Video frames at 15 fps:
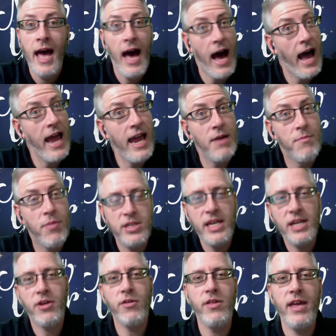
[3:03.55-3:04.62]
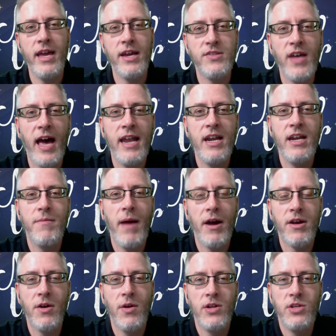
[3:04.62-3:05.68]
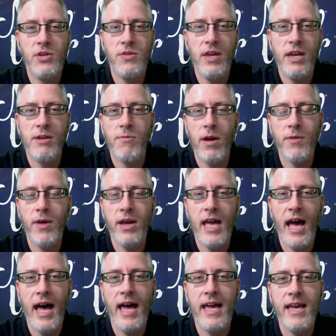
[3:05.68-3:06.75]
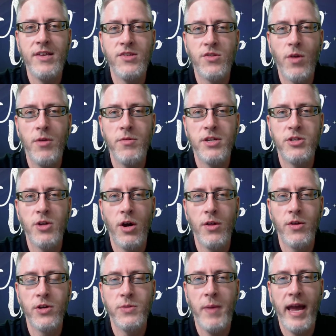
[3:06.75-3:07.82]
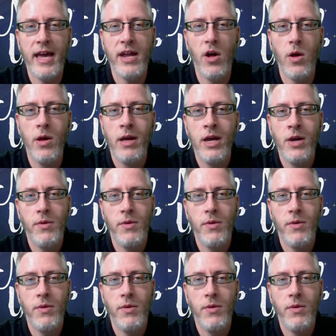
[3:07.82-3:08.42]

I am particularly excited about going to the Runaway Guys Throne Controllers panel,